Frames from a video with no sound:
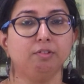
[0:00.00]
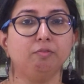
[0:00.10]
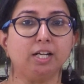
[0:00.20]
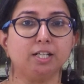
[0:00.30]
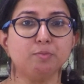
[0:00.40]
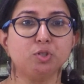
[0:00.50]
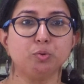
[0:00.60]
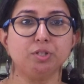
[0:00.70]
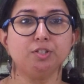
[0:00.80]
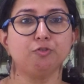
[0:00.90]
We welcome
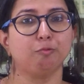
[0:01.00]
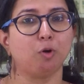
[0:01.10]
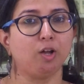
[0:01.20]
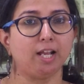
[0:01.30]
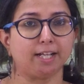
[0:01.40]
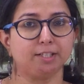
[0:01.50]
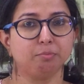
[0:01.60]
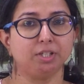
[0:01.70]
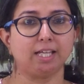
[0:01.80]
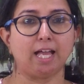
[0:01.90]
students from all
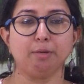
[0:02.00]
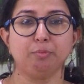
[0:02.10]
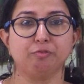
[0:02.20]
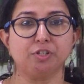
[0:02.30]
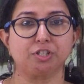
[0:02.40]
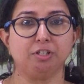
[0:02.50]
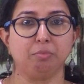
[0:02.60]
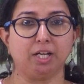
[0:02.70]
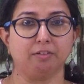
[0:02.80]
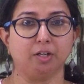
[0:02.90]
academic and
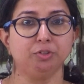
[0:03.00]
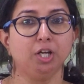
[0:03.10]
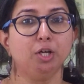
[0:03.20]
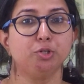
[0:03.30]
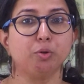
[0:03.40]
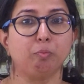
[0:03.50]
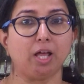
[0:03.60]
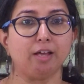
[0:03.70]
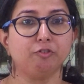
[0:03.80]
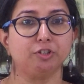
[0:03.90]
professional background to
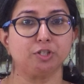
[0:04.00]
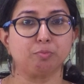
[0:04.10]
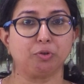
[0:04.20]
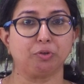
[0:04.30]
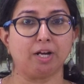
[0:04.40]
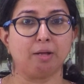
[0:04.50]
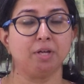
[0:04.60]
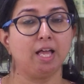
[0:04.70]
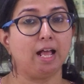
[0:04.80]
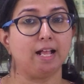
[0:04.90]
apply for this
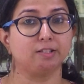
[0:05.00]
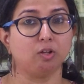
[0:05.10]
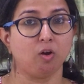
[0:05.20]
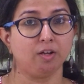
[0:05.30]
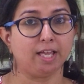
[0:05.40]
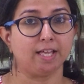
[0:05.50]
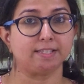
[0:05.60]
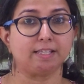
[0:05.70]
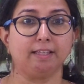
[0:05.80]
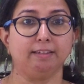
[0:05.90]
program as long
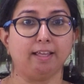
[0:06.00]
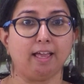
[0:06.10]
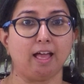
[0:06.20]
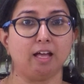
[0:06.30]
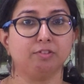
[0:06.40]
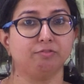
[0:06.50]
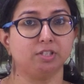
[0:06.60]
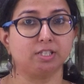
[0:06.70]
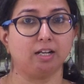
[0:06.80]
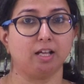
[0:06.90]
as they have a
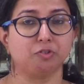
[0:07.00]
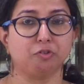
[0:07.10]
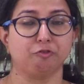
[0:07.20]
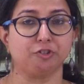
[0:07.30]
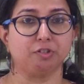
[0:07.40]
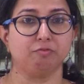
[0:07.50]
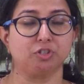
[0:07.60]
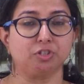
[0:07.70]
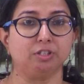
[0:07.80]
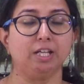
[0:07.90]
first class or first
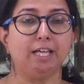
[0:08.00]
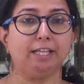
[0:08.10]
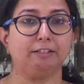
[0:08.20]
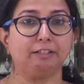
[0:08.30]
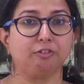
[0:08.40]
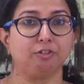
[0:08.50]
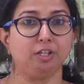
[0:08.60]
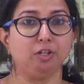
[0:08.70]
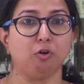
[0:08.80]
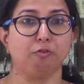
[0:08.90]
division in their
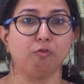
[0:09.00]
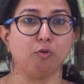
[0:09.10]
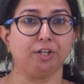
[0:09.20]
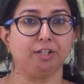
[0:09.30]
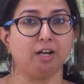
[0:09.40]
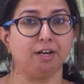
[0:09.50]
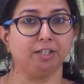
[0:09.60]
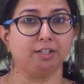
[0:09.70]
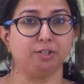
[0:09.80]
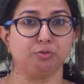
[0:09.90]
three or four year
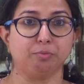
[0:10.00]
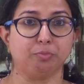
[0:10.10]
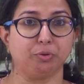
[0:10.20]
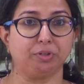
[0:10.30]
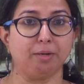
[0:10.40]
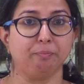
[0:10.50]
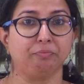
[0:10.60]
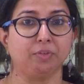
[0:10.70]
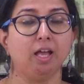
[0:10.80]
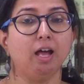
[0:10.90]
undergraduate program.
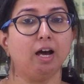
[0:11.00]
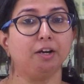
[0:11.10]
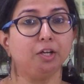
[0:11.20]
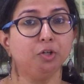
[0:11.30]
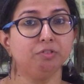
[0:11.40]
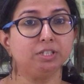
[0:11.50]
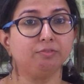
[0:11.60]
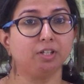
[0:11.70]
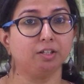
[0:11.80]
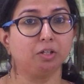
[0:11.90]
Our
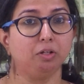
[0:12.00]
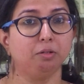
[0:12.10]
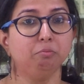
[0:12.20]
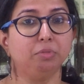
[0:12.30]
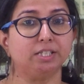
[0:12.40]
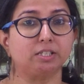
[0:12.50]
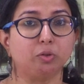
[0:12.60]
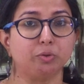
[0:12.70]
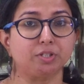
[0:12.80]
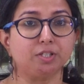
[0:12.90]
innovative curriculum blends
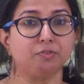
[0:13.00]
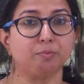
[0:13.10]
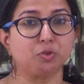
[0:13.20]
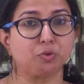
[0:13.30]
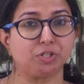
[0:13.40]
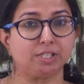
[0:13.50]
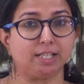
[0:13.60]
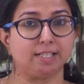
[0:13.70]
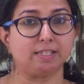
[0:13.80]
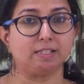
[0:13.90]
courses from social
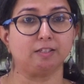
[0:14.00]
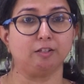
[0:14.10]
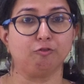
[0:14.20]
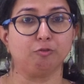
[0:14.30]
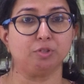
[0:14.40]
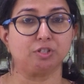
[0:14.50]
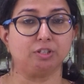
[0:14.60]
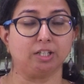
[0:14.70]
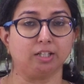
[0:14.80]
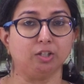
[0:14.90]
sciences and
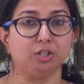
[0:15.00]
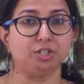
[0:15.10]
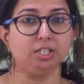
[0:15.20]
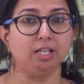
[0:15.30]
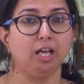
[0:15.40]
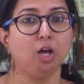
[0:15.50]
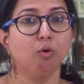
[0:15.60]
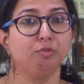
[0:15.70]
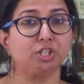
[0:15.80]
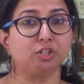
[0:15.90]
information technology,
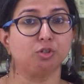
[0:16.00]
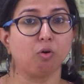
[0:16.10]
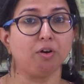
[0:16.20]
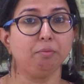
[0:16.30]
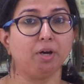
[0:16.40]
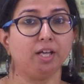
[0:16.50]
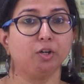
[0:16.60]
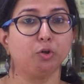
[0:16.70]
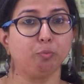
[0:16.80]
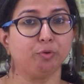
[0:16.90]
which are taught by
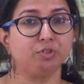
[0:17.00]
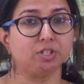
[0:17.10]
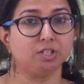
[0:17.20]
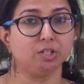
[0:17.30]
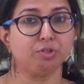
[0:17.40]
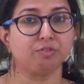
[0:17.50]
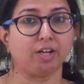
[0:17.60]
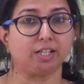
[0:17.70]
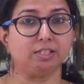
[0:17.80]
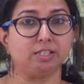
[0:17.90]
a group of distinguished
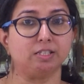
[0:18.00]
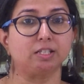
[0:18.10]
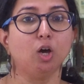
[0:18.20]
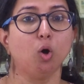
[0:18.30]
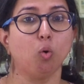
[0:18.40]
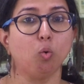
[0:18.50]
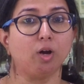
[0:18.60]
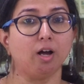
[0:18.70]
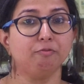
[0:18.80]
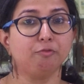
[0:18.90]
faculties
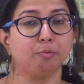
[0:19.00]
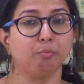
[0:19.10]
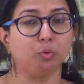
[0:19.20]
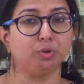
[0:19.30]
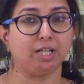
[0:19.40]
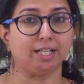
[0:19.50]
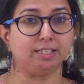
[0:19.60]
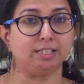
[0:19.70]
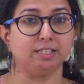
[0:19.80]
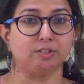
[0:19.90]
who come from both
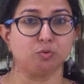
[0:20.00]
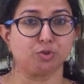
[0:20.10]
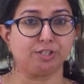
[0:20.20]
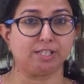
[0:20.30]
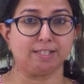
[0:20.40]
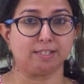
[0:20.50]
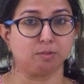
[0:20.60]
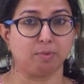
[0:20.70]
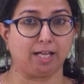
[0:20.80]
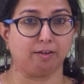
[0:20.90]
IT and social
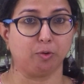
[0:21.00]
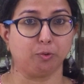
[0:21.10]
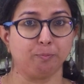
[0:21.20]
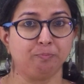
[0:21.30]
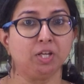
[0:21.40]
sciences background.